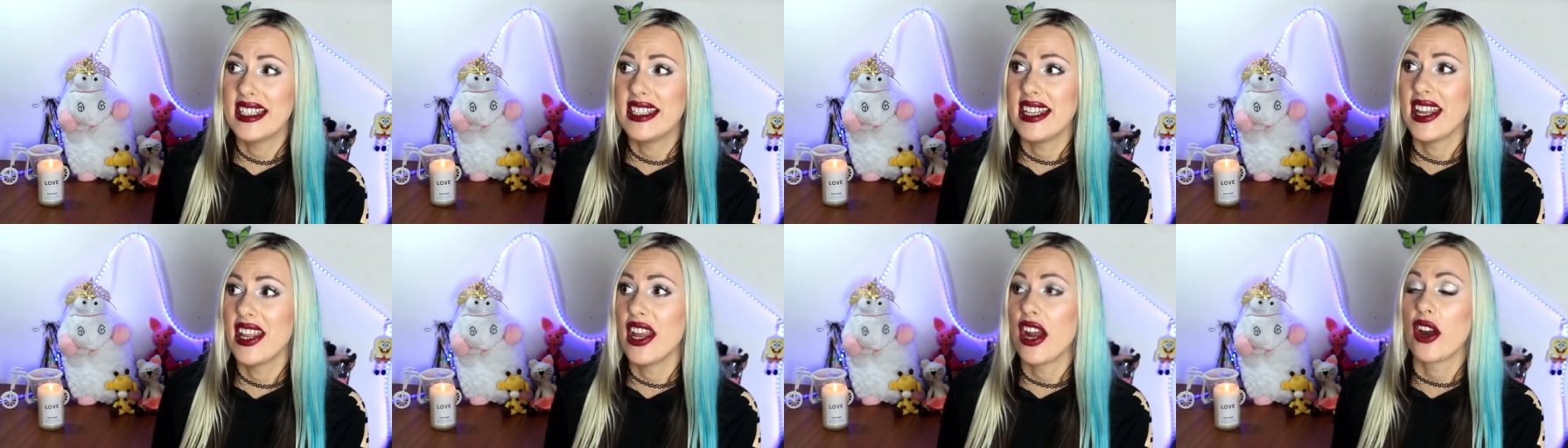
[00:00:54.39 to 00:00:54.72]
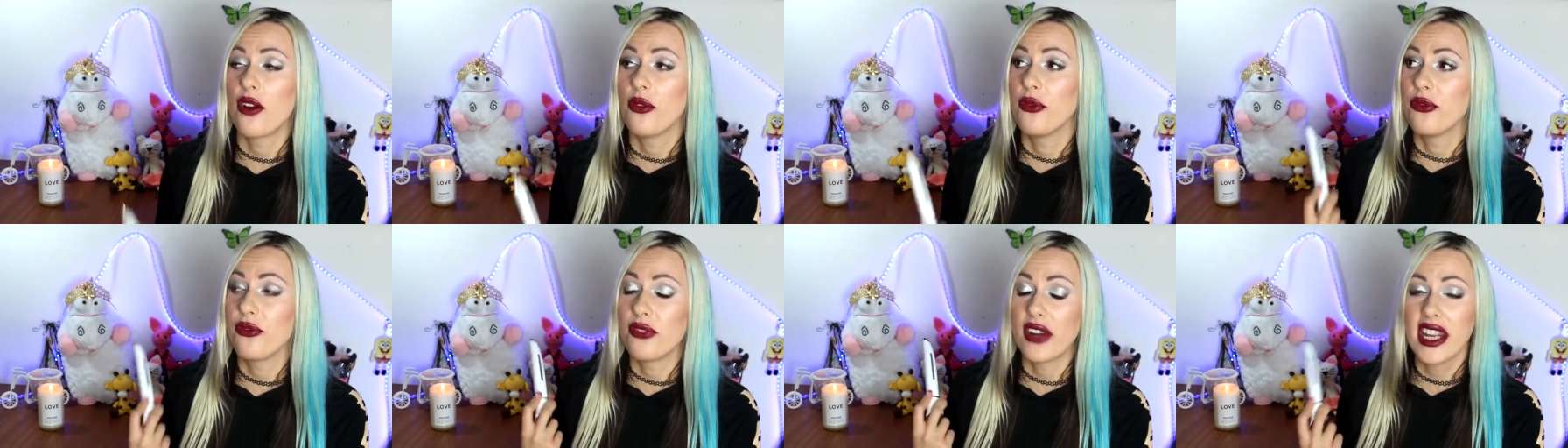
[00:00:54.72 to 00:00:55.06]
They
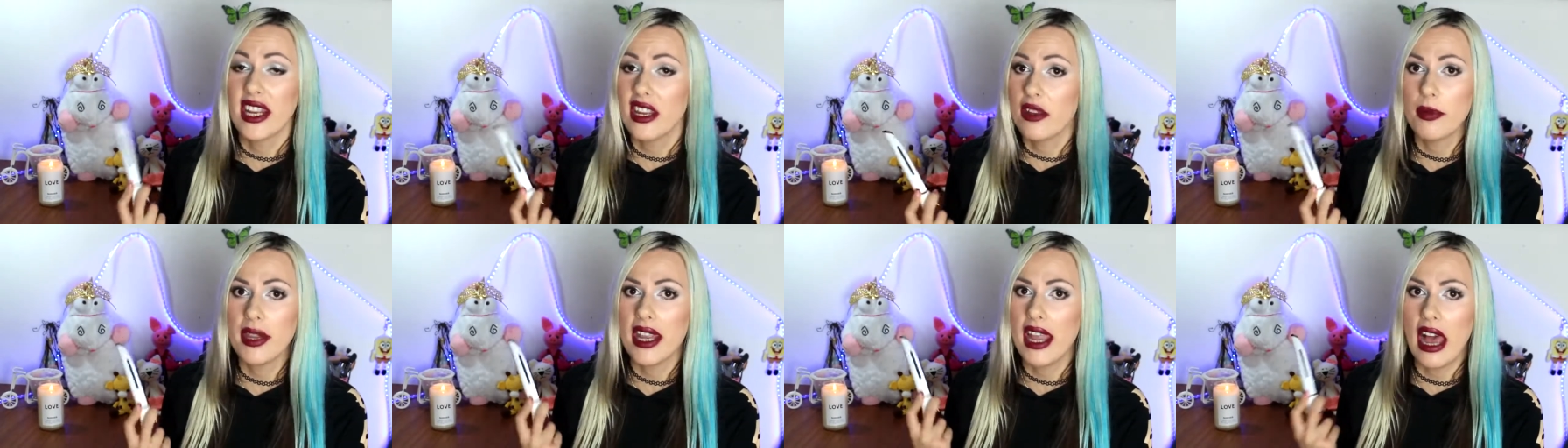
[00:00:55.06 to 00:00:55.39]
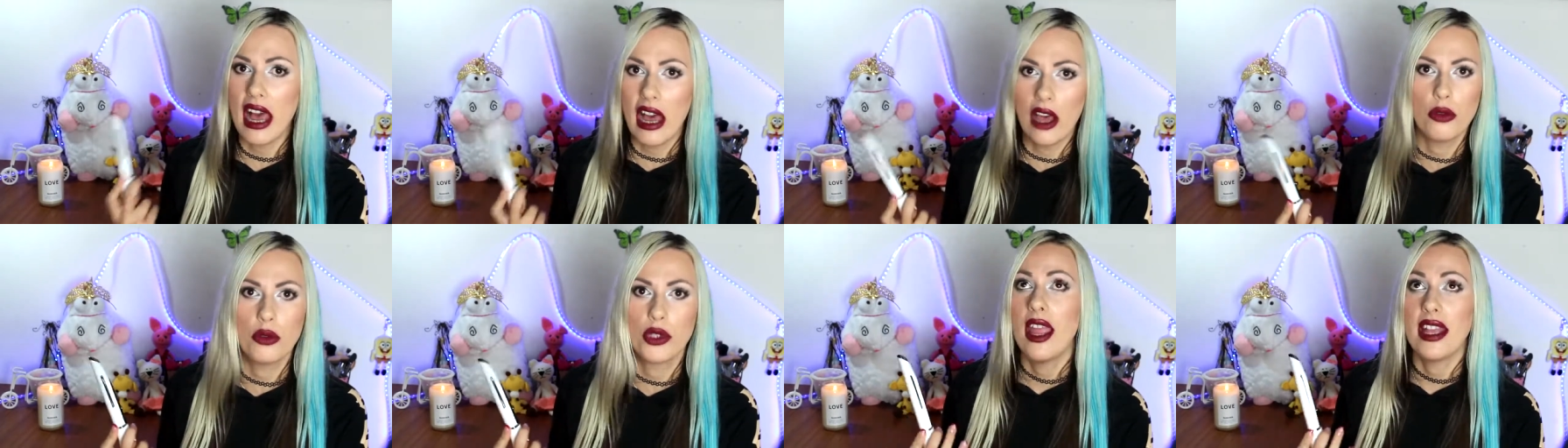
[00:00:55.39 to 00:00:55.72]
are freaking me
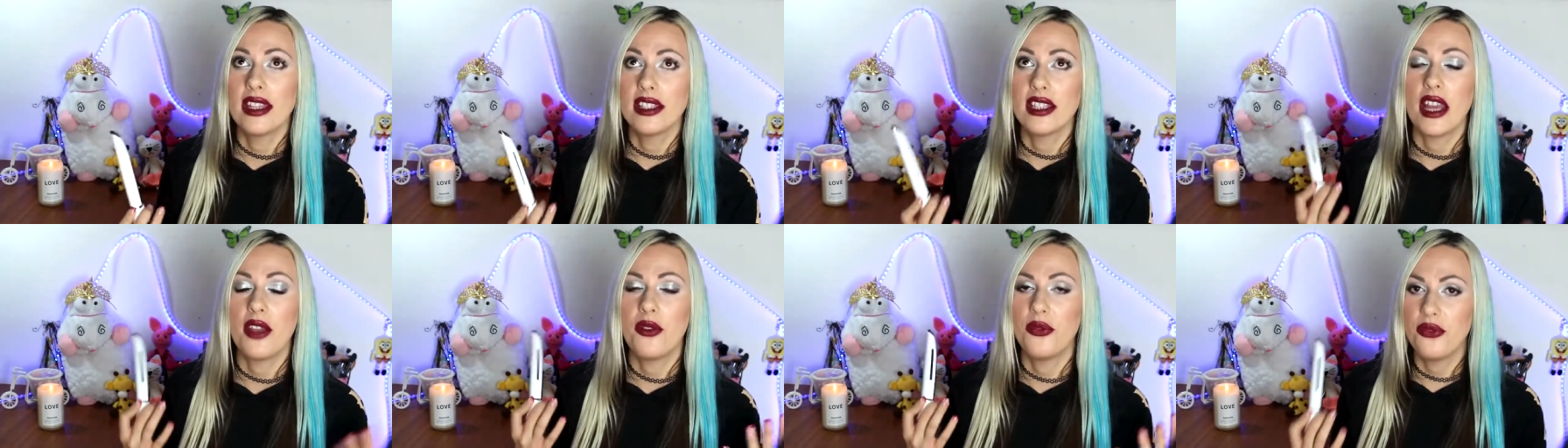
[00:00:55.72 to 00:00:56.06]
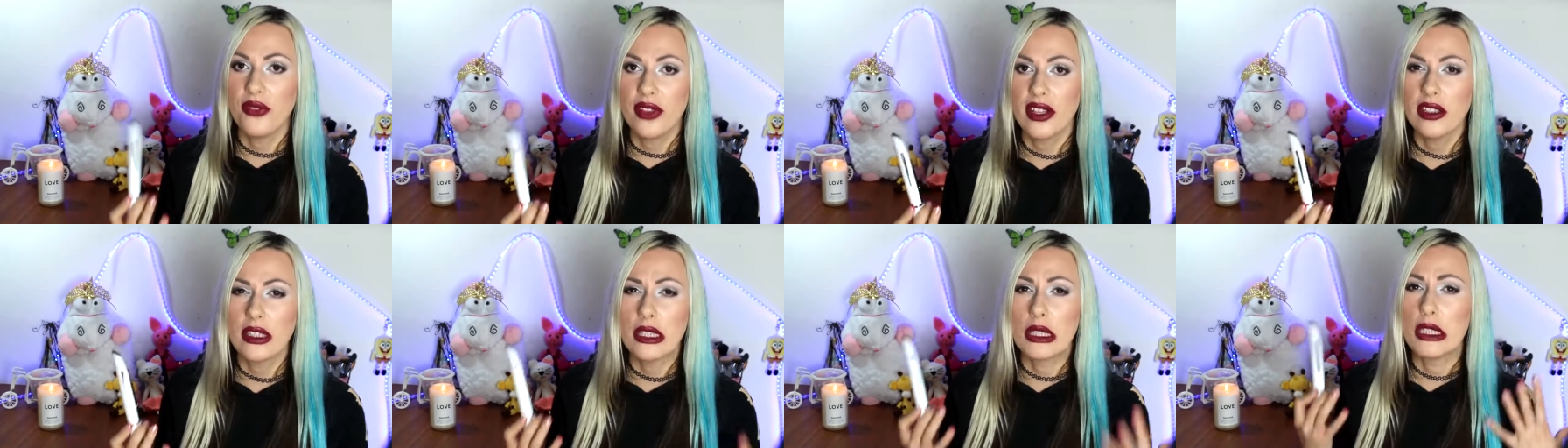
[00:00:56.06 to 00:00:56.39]
out and I
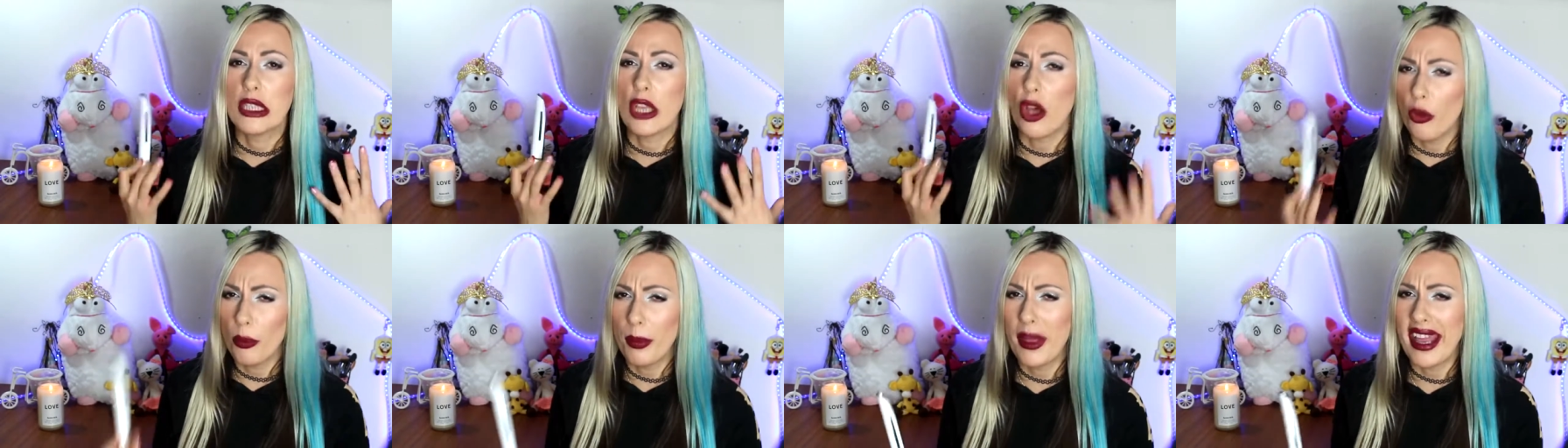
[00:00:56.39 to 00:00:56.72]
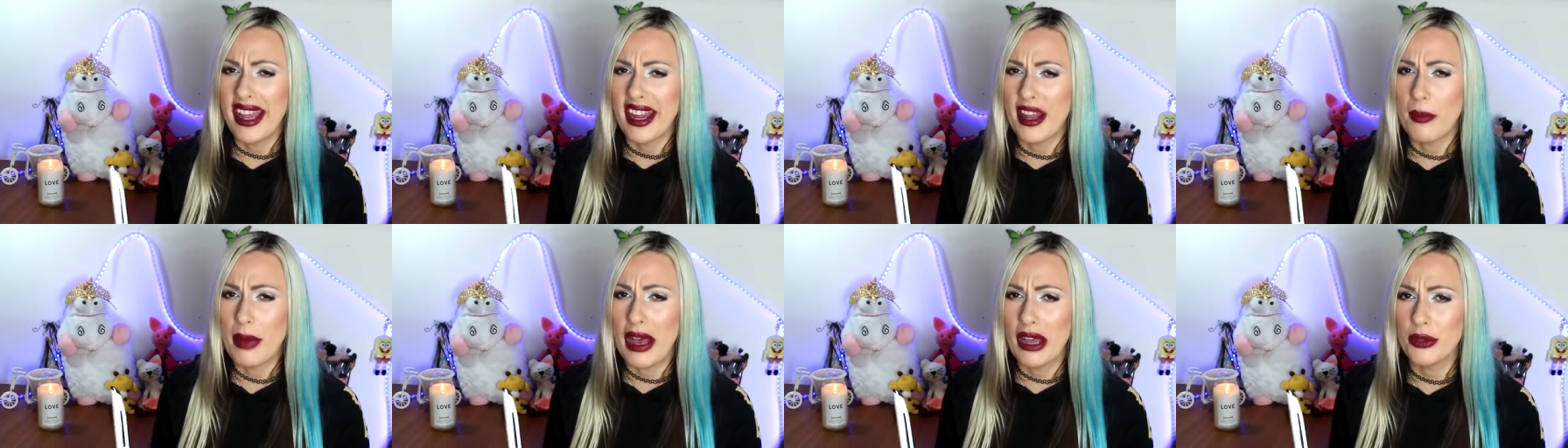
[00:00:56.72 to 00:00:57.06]
feel so
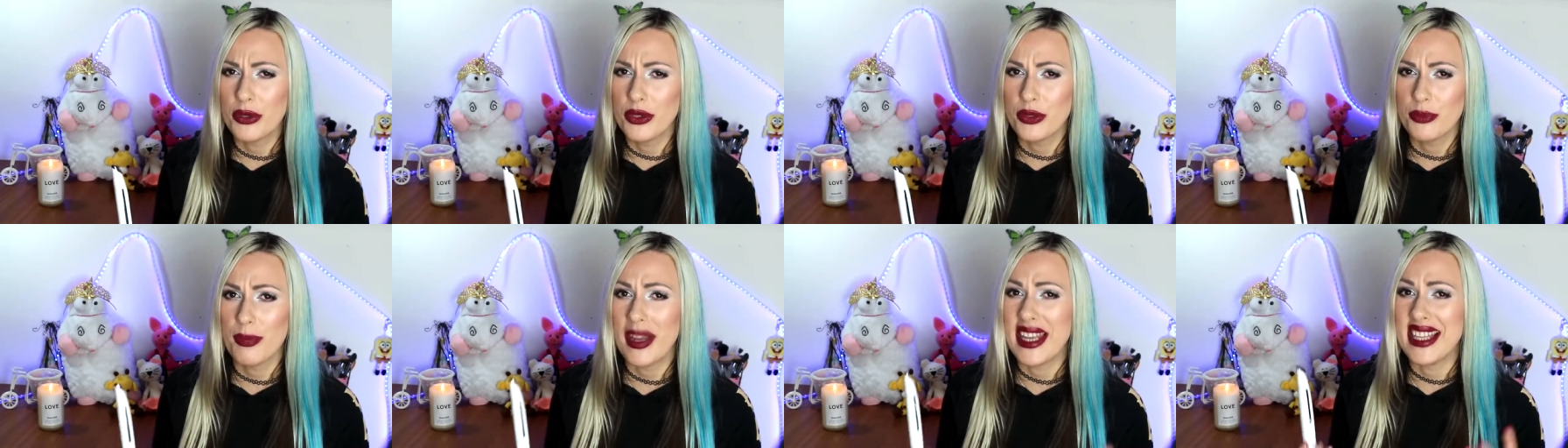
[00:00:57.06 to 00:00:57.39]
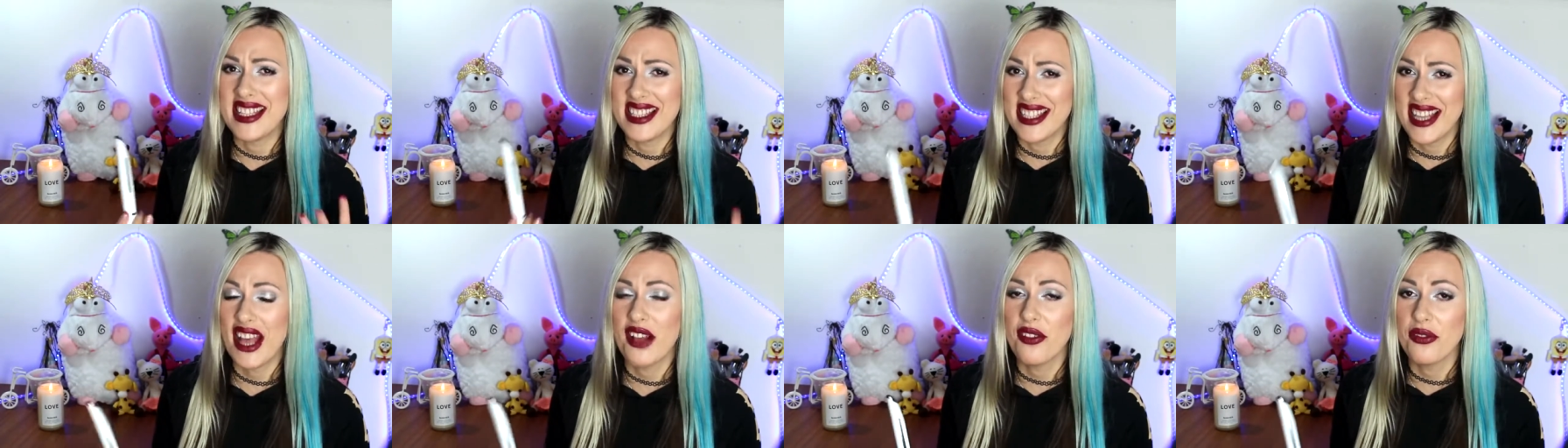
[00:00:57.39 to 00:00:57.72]
bad about
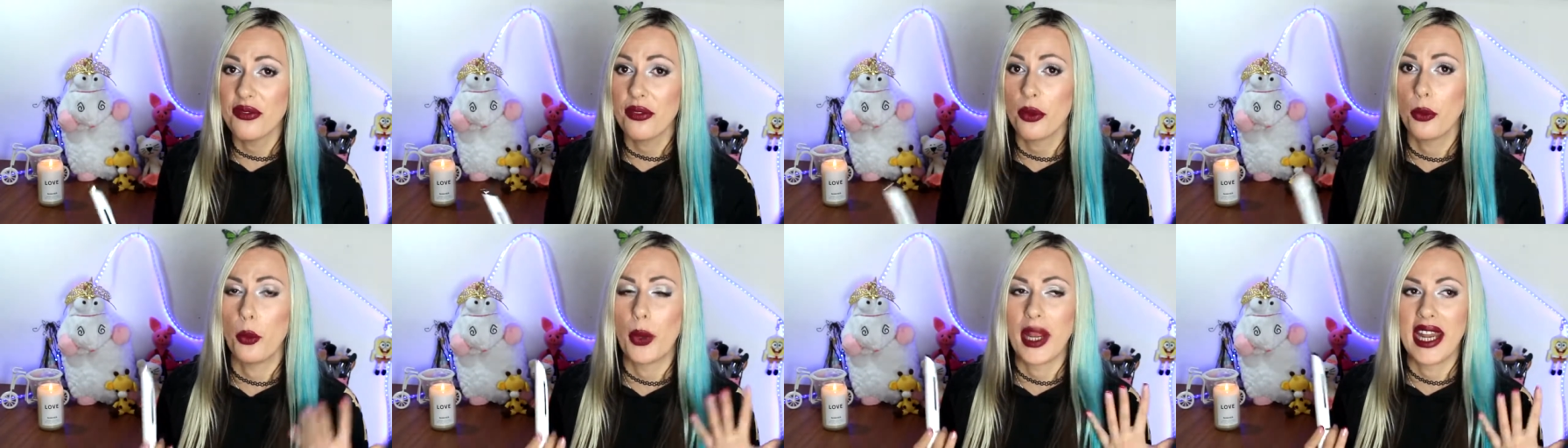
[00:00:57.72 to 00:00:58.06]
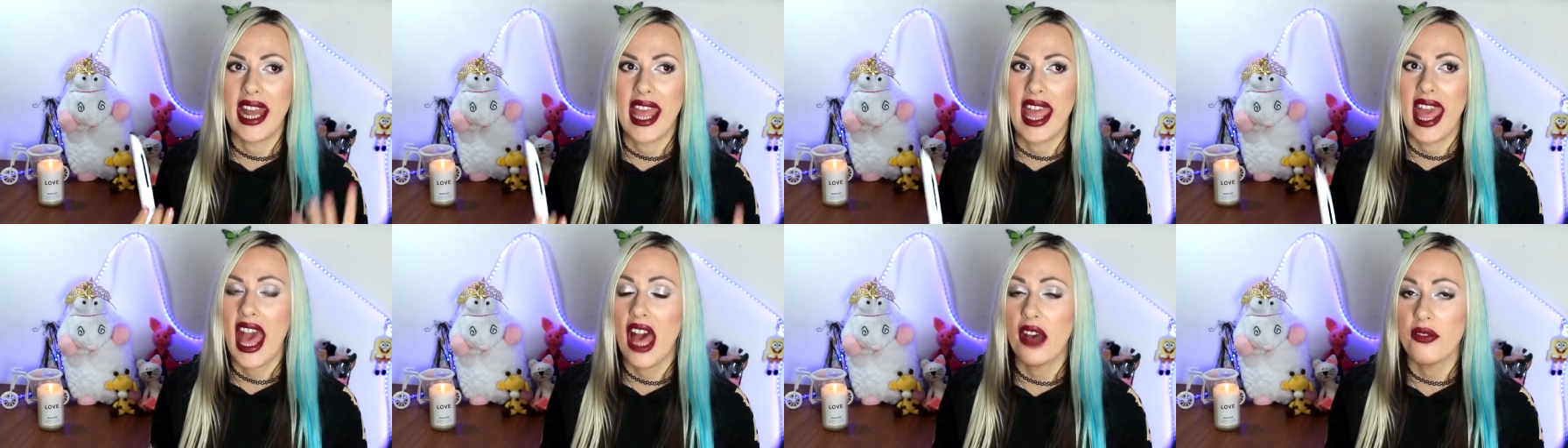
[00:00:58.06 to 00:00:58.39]
myself
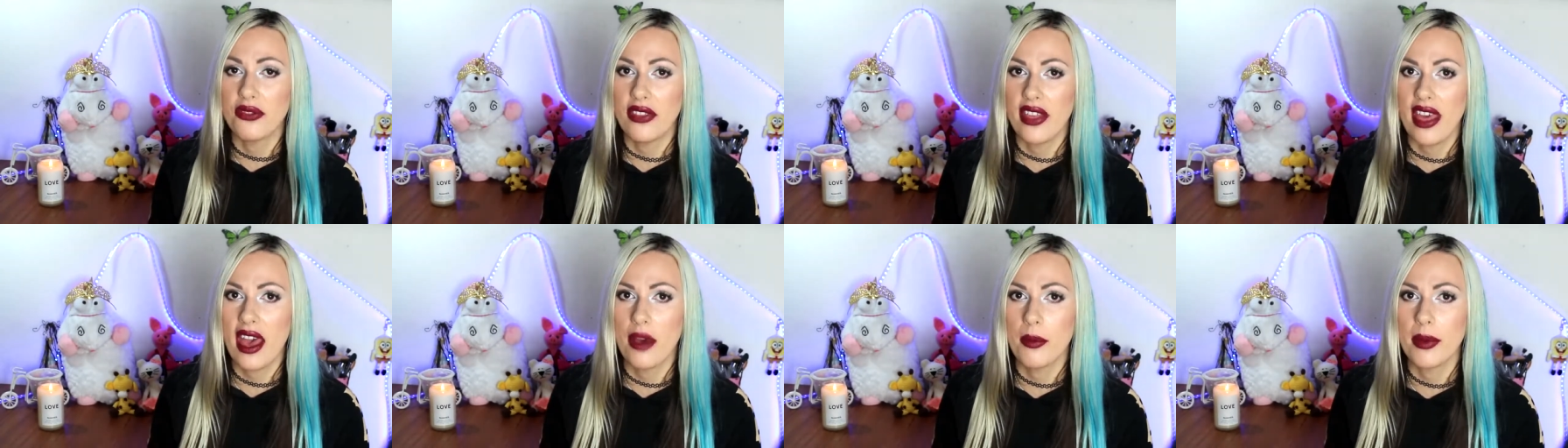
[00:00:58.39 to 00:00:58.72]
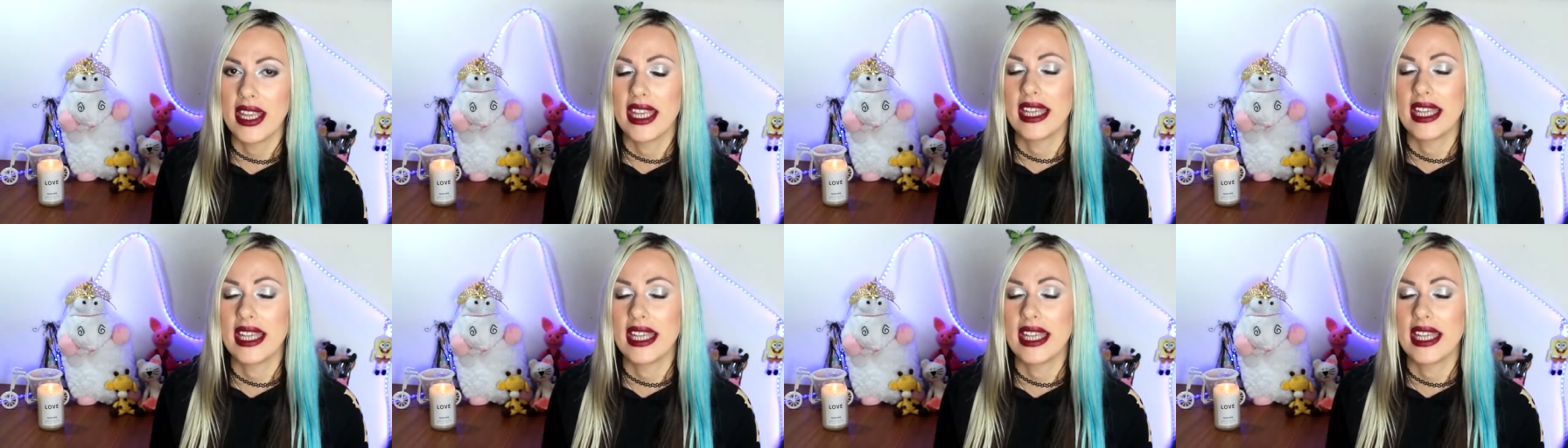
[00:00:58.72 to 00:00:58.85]
when I have them,